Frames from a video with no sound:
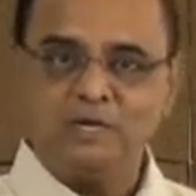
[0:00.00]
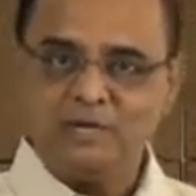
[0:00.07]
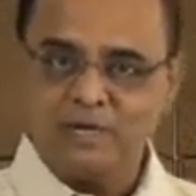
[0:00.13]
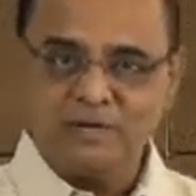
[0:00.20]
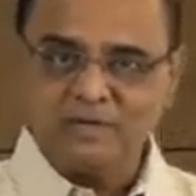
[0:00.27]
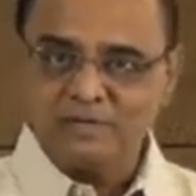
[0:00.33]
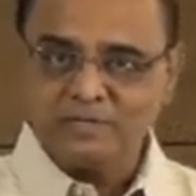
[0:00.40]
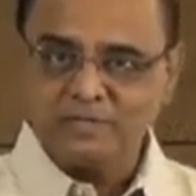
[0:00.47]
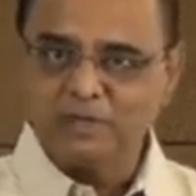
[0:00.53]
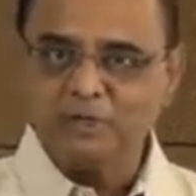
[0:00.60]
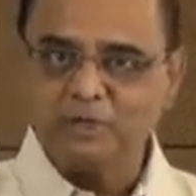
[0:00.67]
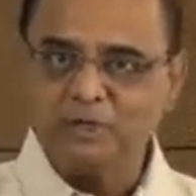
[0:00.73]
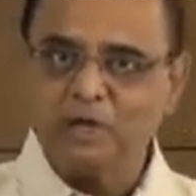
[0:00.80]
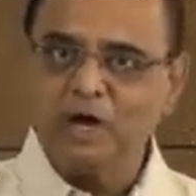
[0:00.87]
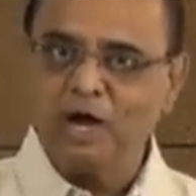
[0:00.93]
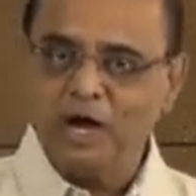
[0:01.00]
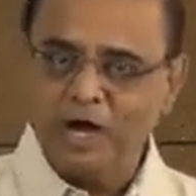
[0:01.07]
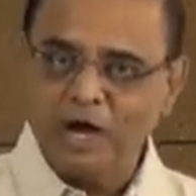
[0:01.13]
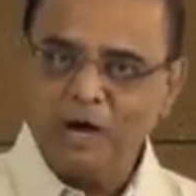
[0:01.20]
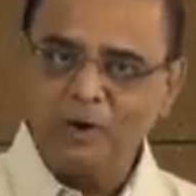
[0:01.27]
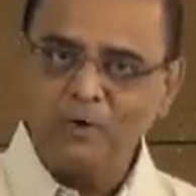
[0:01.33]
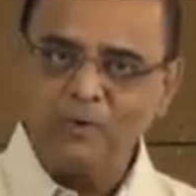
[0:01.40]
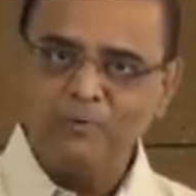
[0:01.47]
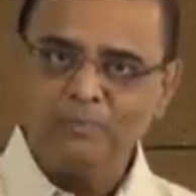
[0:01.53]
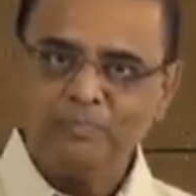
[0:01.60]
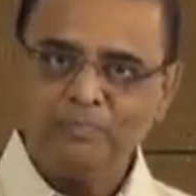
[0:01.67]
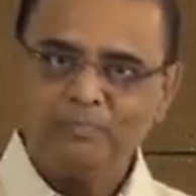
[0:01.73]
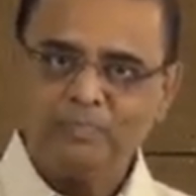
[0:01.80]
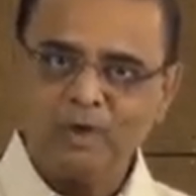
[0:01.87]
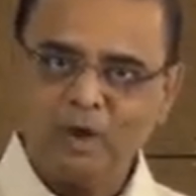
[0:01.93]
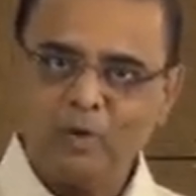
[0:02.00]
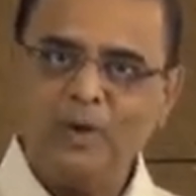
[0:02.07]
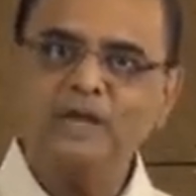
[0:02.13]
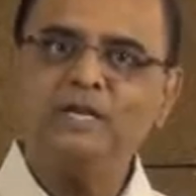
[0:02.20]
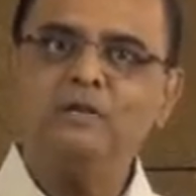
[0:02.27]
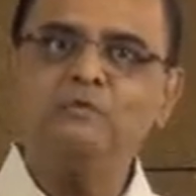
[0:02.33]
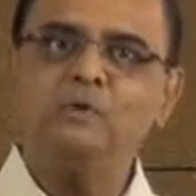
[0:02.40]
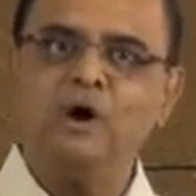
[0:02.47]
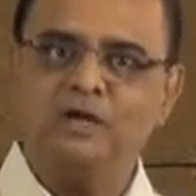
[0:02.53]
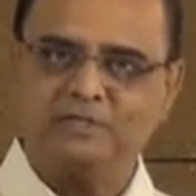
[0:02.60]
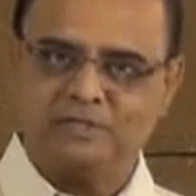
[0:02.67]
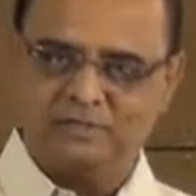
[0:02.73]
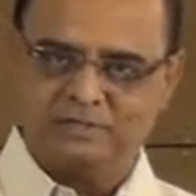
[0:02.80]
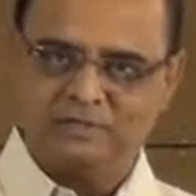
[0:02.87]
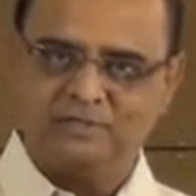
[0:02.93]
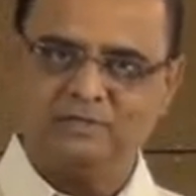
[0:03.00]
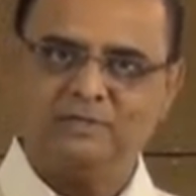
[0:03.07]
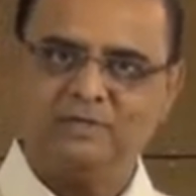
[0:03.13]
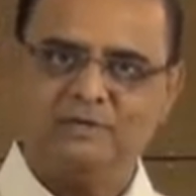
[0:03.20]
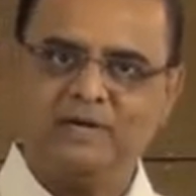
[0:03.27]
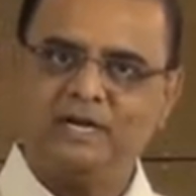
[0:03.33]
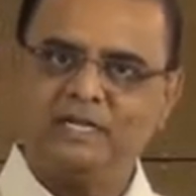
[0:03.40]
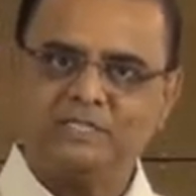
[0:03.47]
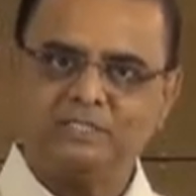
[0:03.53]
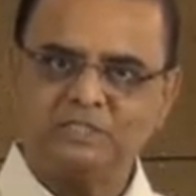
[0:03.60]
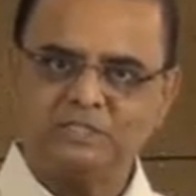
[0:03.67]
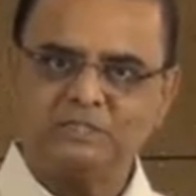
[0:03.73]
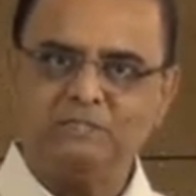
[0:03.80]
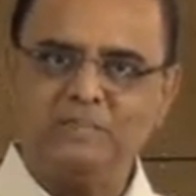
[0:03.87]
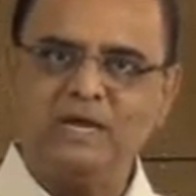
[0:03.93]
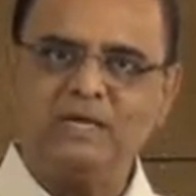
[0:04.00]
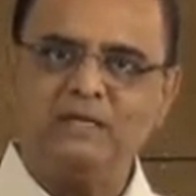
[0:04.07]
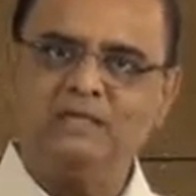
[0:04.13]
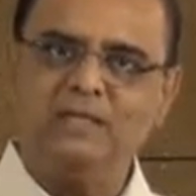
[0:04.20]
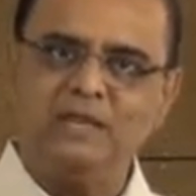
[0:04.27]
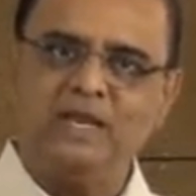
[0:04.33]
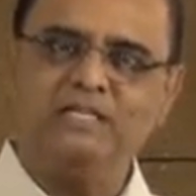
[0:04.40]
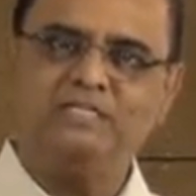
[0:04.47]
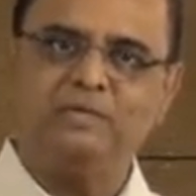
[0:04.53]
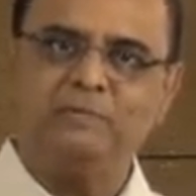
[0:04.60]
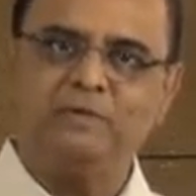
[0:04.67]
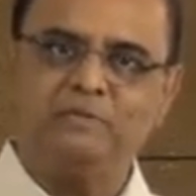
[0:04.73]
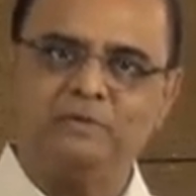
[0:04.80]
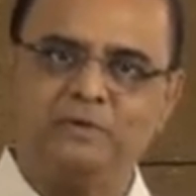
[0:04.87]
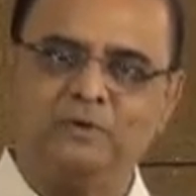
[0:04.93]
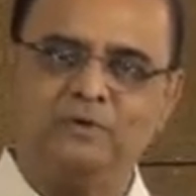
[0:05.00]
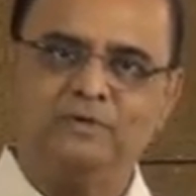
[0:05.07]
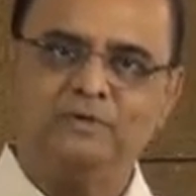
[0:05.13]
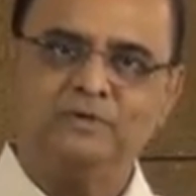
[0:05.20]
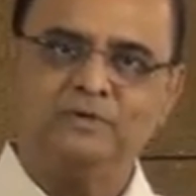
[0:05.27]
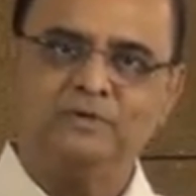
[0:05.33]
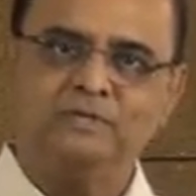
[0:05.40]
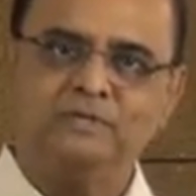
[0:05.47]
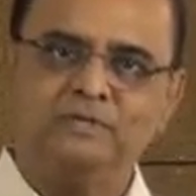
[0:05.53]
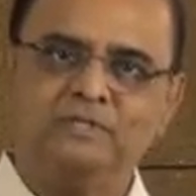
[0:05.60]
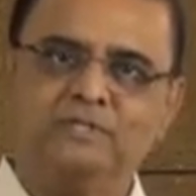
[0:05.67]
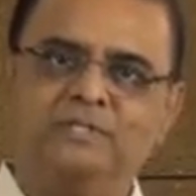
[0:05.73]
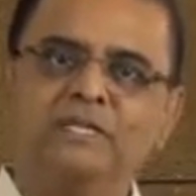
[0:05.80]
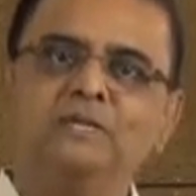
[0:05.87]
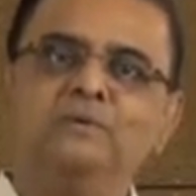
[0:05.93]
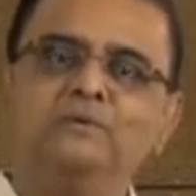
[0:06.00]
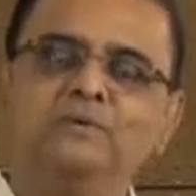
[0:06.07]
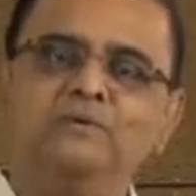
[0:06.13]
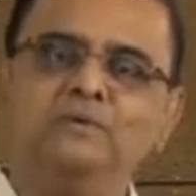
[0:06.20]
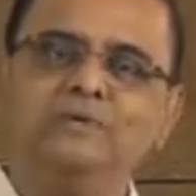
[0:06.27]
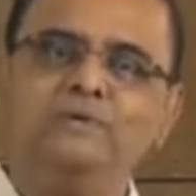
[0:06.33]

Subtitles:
Interested to know how? Wait and watch. Let us meet in the next episode. See you